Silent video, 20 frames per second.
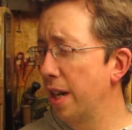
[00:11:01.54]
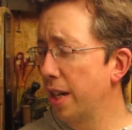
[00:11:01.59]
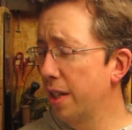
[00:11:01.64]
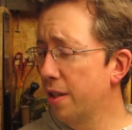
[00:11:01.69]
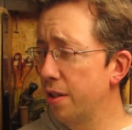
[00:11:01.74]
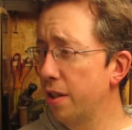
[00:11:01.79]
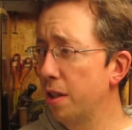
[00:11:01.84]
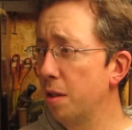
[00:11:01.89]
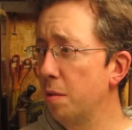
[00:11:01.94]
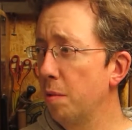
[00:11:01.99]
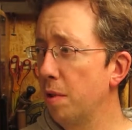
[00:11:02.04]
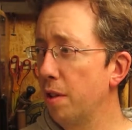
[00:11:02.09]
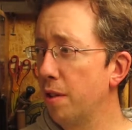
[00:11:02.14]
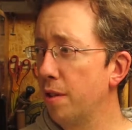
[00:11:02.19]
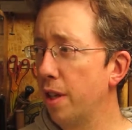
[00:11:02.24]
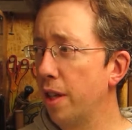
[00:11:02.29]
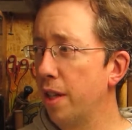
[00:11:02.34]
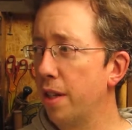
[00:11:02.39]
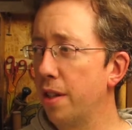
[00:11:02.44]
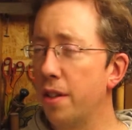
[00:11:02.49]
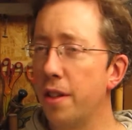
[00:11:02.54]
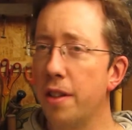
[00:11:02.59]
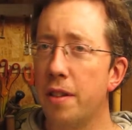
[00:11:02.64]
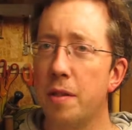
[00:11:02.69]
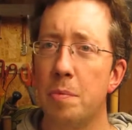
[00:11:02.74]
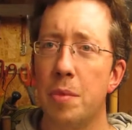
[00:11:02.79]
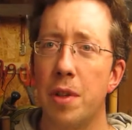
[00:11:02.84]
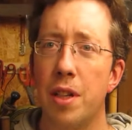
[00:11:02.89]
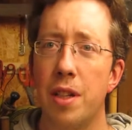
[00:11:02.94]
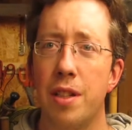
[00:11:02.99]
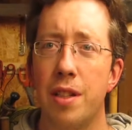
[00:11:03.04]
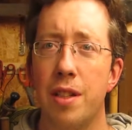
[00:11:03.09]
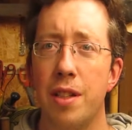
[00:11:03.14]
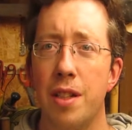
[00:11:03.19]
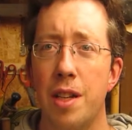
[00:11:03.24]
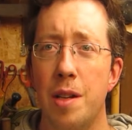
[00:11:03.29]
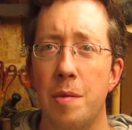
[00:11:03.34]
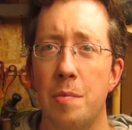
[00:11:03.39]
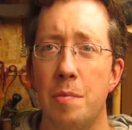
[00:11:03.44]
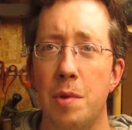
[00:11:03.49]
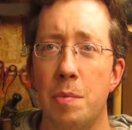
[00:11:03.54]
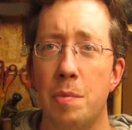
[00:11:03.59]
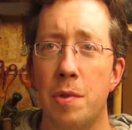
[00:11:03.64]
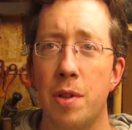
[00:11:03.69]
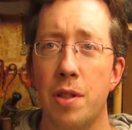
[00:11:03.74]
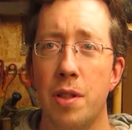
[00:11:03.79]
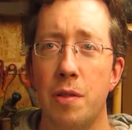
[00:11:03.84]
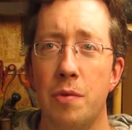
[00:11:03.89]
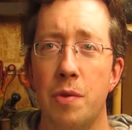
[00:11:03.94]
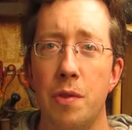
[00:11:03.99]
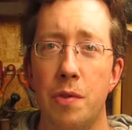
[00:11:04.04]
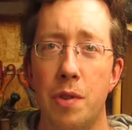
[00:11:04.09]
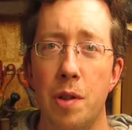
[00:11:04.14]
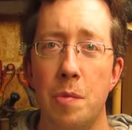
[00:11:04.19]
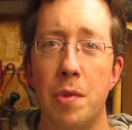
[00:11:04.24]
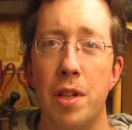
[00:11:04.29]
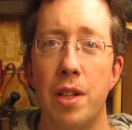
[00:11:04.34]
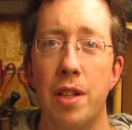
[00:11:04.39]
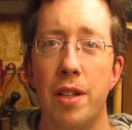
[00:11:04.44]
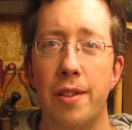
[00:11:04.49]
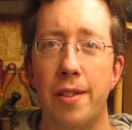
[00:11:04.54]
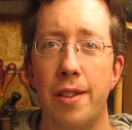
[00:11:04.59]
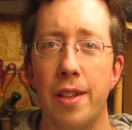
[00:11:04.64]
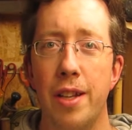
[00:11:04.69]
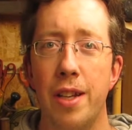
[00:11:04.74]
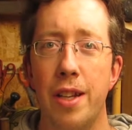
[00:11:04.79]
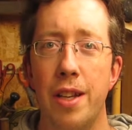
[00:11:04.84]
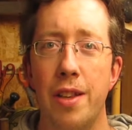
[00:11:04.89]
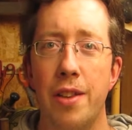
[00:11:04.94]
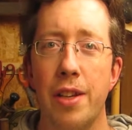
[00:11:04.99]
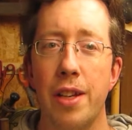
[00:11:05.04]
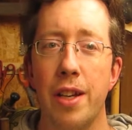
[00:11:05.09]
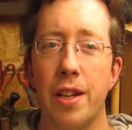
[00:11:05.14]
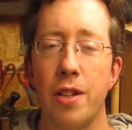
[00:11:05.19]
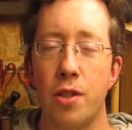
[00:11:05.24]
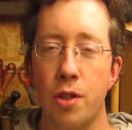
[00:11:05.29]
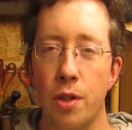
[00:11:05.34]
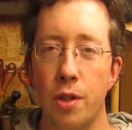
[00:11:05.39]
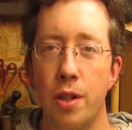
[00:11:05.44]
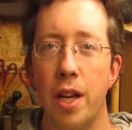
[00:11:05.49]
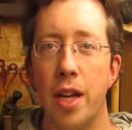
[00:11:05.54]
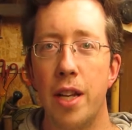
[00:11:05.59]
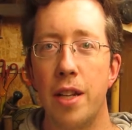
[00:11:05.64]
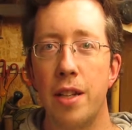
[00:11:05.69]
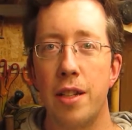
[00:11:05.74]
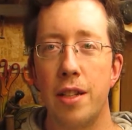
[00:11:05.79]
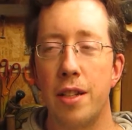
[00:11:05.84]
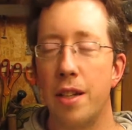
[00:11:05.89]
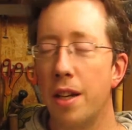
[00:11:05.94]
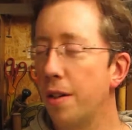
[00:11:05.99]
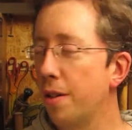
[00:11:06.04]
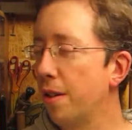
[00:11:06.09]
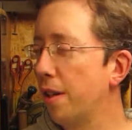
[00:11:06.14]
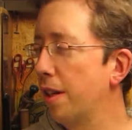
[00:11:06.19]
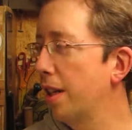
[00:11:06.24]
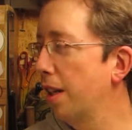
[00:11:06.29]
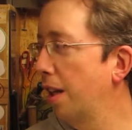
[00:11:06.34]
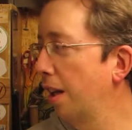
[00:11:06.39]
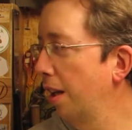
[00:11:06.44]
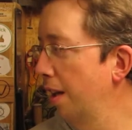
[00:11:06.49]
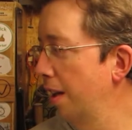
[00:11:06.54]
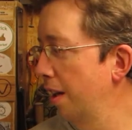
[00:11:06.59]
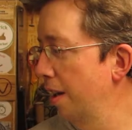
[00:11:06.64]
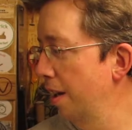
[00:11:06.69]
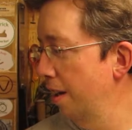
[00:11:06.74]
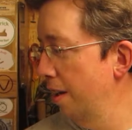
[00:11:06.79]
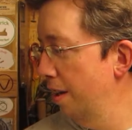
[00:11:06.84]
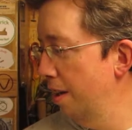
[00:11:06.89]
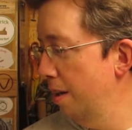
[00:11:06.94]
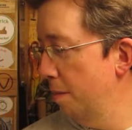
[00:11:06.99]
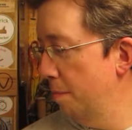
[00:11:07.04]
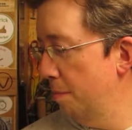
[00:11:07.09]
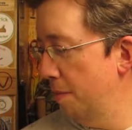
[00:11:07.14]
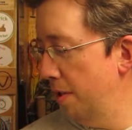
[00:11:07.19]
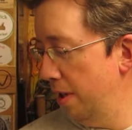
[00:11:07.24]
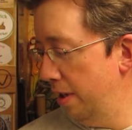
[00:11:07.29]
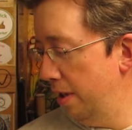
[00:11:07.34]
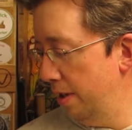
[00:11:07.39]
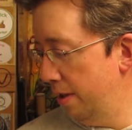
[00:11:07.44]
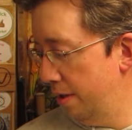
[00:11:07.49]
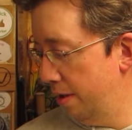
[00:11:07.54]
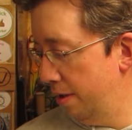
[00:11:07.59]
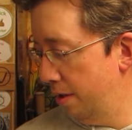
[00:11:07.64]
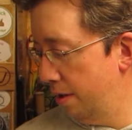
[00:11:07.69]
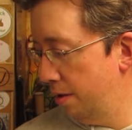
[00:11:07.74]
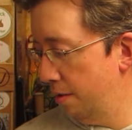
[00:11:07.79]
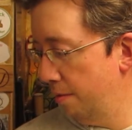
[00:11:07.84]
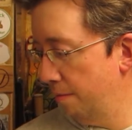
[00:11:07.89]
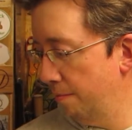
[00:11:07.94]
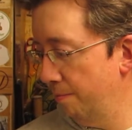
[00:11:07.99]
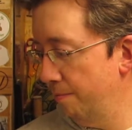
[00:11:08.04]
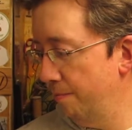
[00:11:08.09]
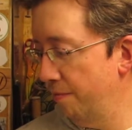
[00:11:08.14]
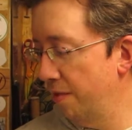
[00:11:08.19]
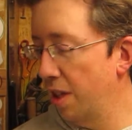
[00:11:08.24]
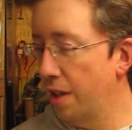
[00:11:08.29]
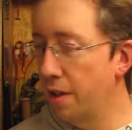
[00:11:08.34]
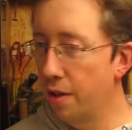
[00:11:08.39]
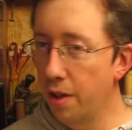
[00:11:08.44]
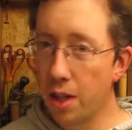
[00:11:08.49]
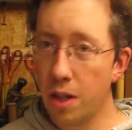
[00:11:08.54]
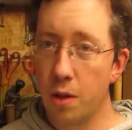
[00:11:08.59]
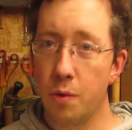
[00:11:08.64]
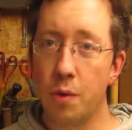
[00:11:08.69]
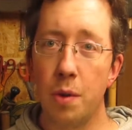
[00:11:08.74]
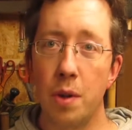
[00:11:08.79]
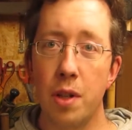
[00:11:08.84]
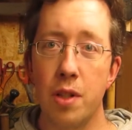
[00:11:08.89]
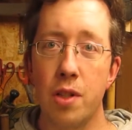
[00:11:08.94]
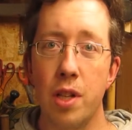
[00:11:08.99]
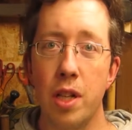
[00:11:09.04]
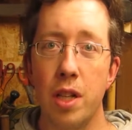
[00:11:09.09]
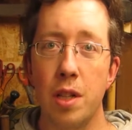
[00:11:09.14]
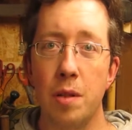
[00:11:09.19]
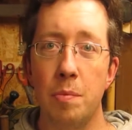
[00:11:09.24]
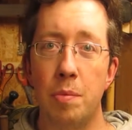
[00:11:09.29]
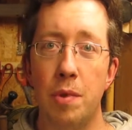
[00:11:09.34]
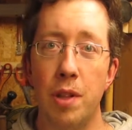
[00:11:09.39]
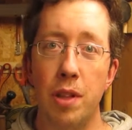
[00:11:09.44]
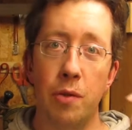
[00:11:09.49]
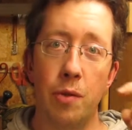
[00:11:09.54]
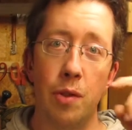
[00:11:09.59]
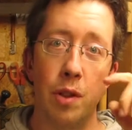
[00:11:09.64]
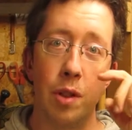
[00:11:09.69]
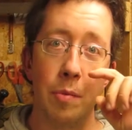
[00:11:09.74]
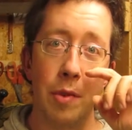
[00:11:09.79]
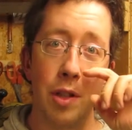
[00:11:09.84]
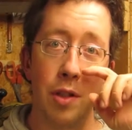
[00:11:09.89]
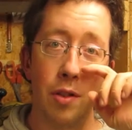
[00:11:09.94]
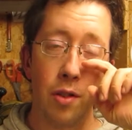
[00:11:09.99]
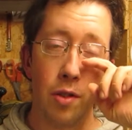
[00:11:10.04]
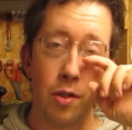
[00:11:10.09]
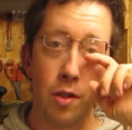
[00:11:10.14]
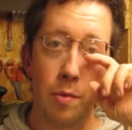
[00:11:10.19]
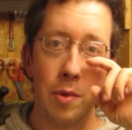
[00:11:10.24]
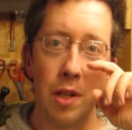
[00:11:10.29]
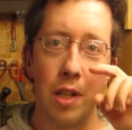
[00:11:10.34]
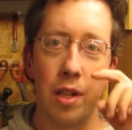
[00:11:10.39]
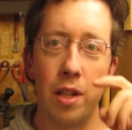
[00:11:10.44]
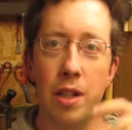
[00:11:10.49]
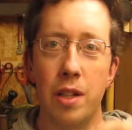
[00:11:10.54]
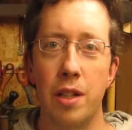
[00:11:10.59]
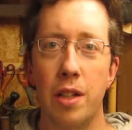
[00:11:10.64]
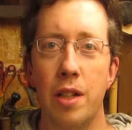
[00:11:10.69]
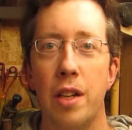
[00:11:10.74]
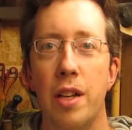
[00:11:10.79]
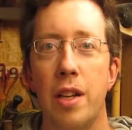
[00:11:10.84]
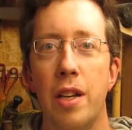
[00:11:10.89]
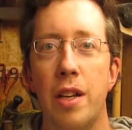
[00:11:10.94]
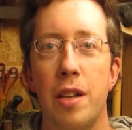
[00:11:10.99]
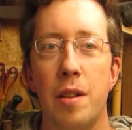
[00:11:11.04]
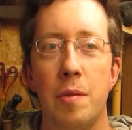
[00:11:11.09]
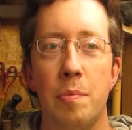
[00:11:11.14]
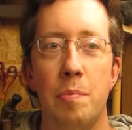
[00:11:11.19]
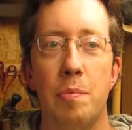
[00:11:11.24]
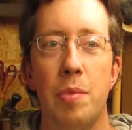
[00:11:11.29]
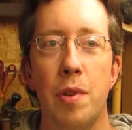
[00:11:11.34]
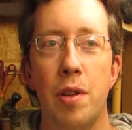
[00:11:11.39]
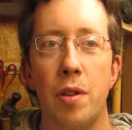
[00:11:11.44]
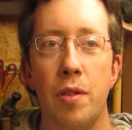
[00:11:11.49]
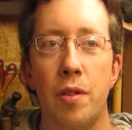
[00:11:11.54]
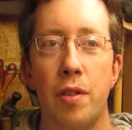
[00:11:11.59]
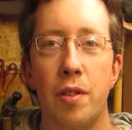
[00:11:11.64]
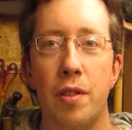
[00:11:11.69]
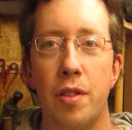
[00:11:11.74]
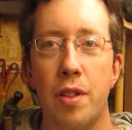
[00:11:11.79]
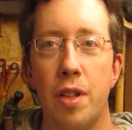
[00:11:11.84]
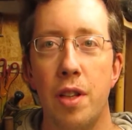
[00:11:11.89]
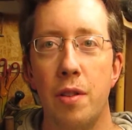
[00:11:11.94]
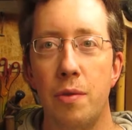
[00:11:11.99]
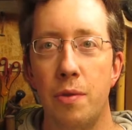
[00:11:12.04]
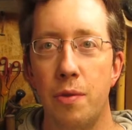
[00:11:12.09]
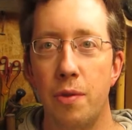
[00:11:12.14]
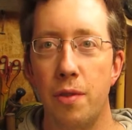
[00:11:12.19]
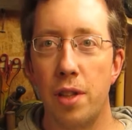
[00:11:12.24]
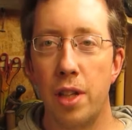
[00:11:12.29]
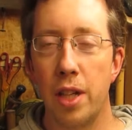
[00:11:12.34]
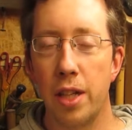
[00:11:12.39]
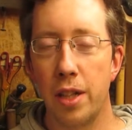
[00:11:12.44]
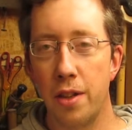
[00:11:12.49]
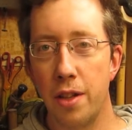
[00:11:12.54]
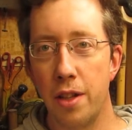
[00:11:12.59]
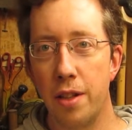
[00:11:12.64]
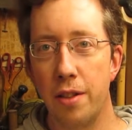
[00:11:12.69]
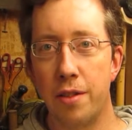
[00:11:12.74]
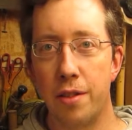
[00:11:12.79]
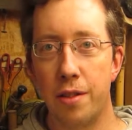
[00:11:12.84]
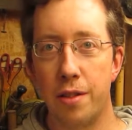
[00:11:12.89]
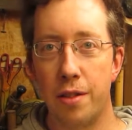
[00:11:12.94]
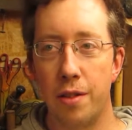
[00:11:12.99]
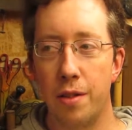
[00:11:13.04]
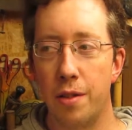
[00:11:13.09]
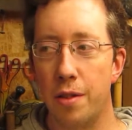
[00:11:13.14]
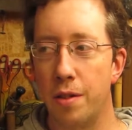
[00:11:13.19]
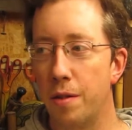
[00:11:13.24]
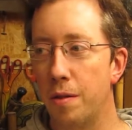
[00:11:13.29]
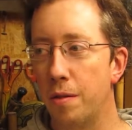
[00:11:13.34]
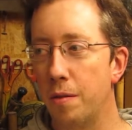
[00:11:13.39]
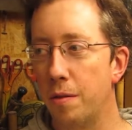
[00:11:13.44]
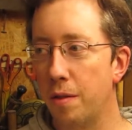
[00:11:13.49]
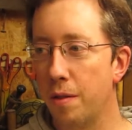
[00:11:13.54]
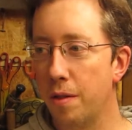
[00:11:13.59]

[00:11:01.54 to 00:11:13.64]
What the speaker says: actually didn't want to edit this, but I'm approaching 50 minutes and I think I should edit it down a little. But thank you for watching. Please follow me on social media. I post stuff like this or